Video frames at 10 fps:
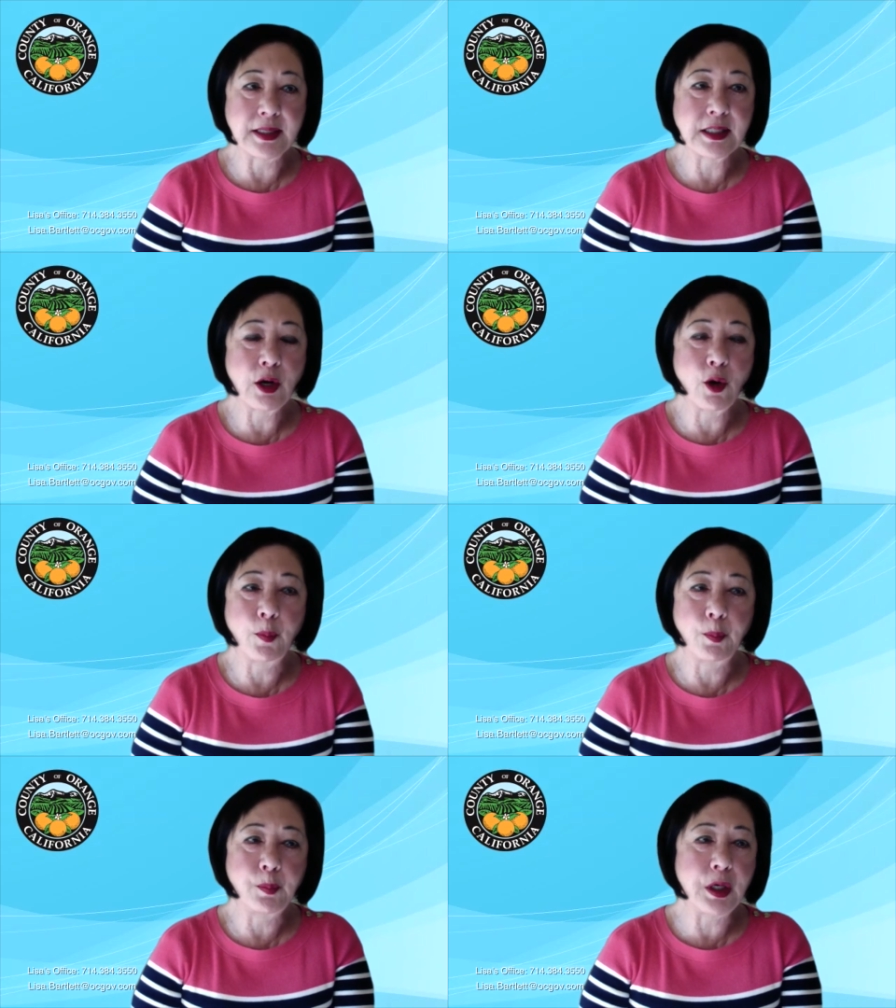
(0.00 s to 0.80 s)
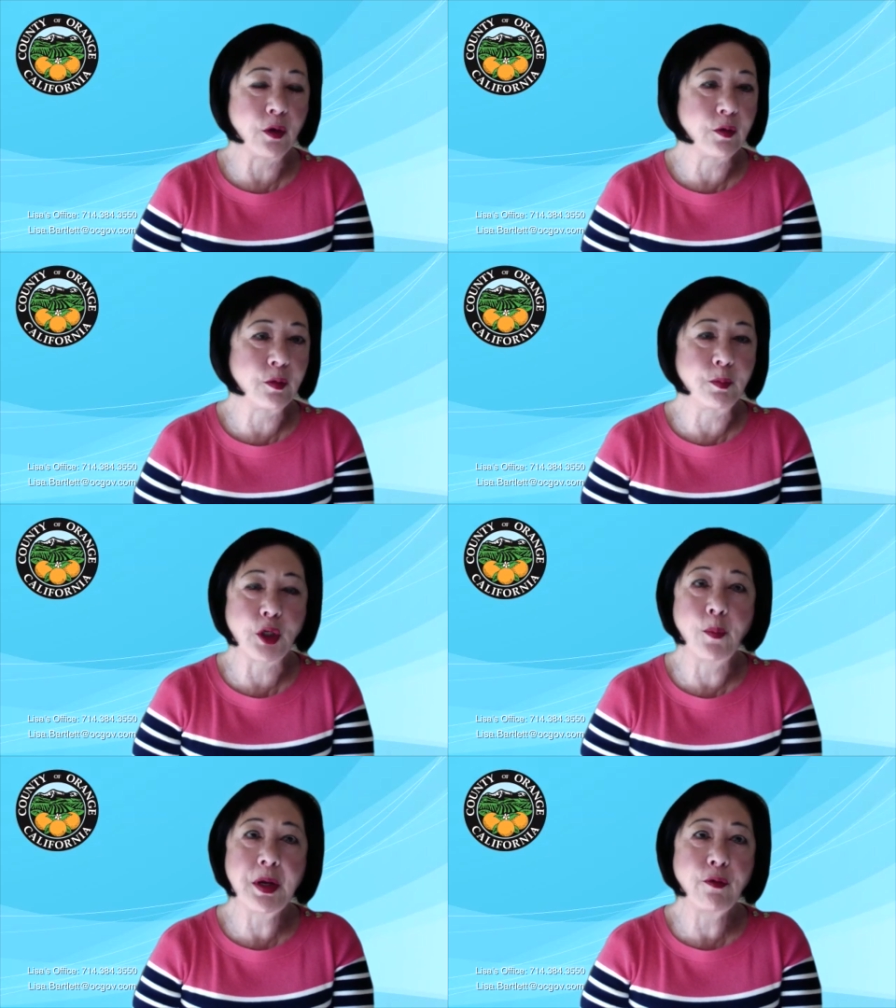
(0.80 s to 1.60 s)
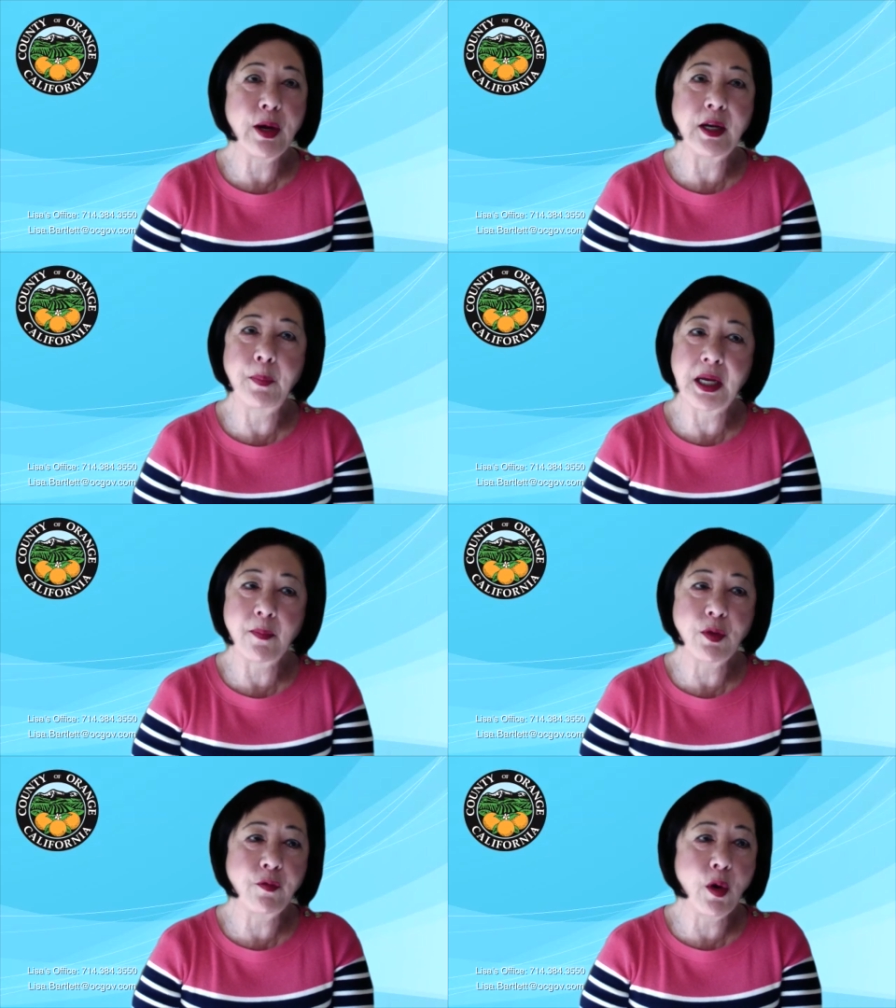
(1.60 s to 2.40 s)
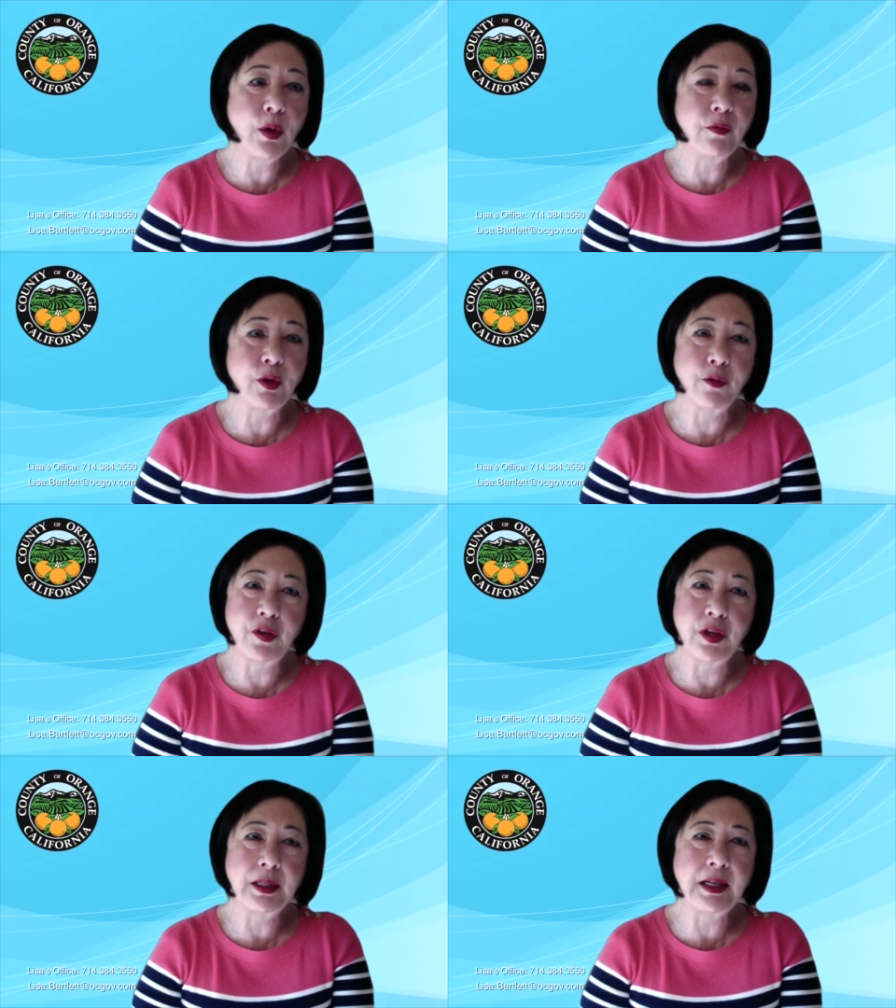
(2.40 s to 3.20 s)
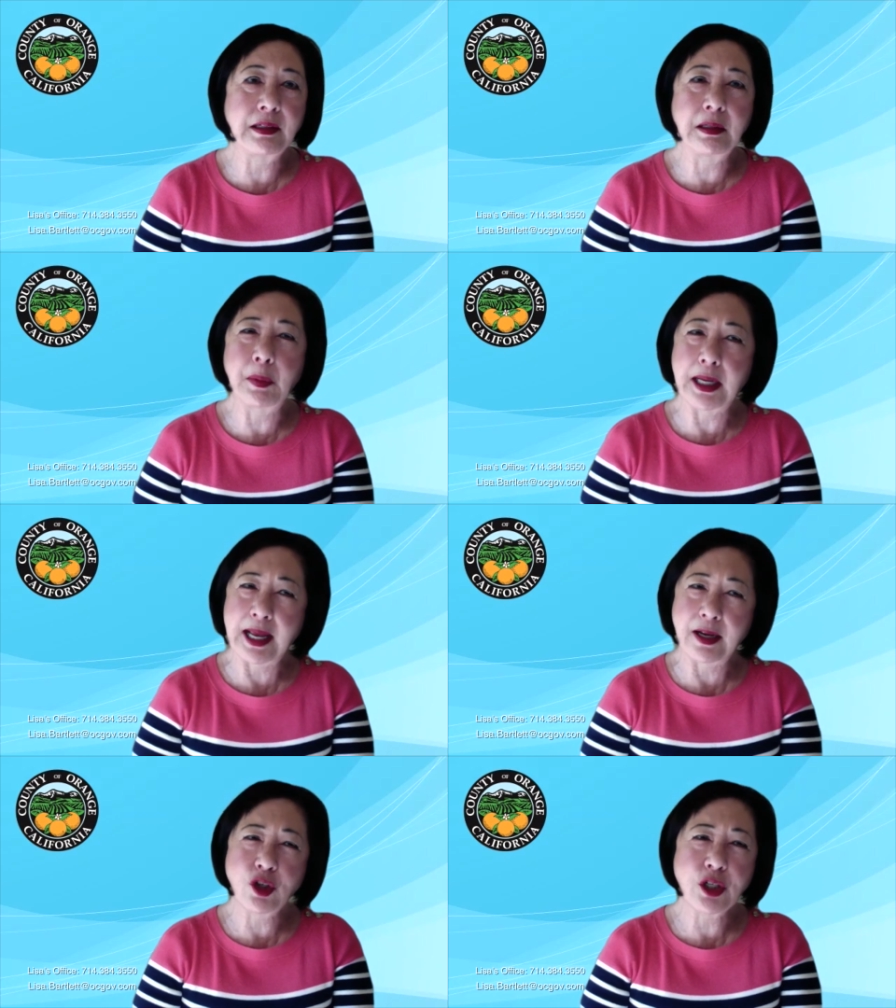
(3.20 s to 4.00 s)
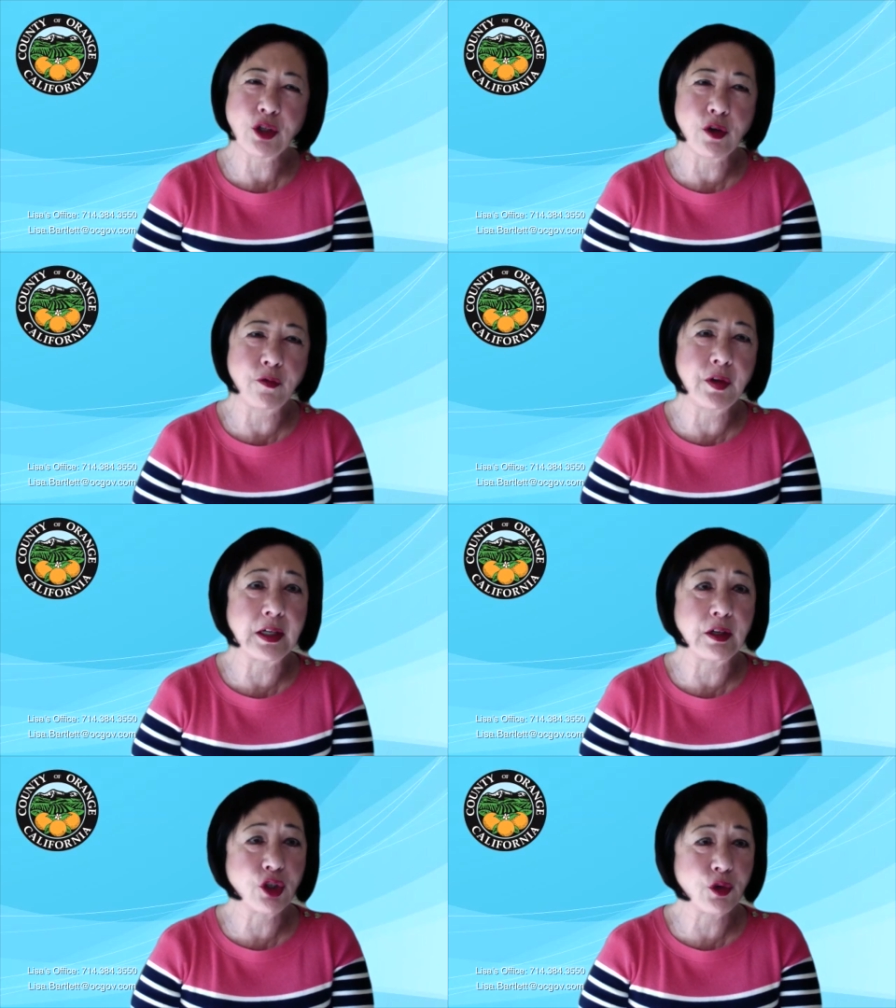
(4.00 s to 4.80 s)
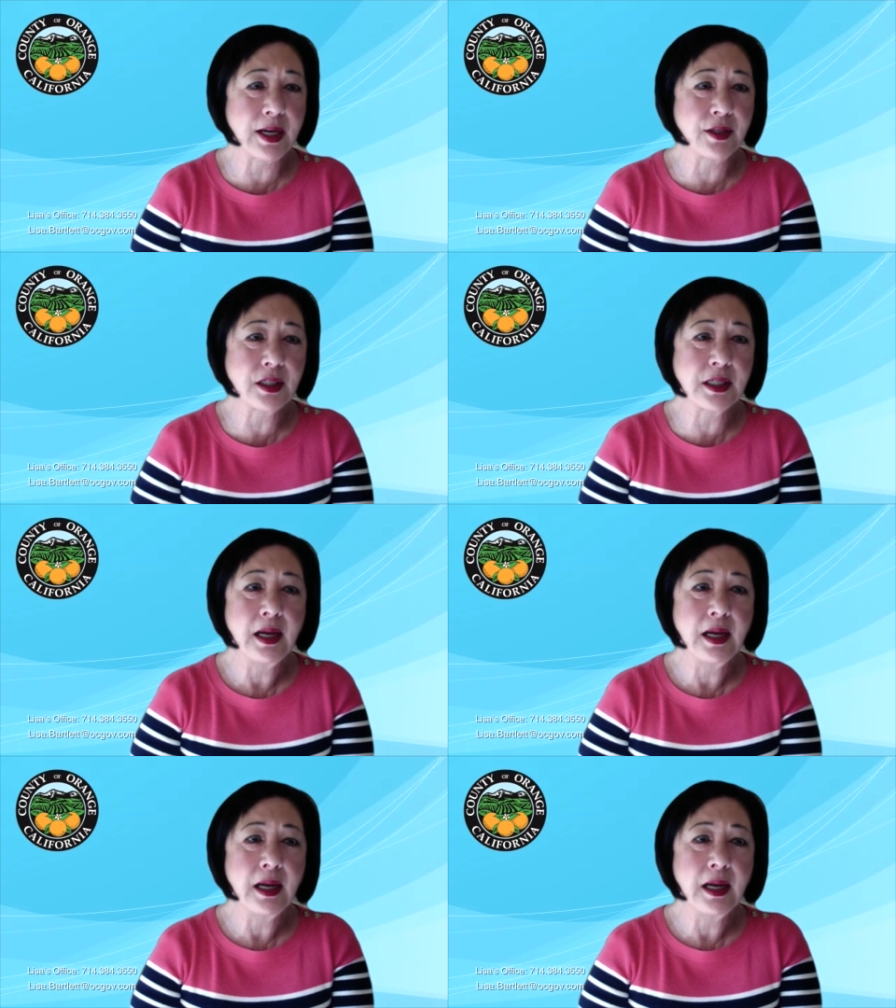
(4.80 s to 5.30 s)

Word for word: So, you know, don't be afraid to pick up the phone if you're feeling a little bit anxious or you're feeling stressed.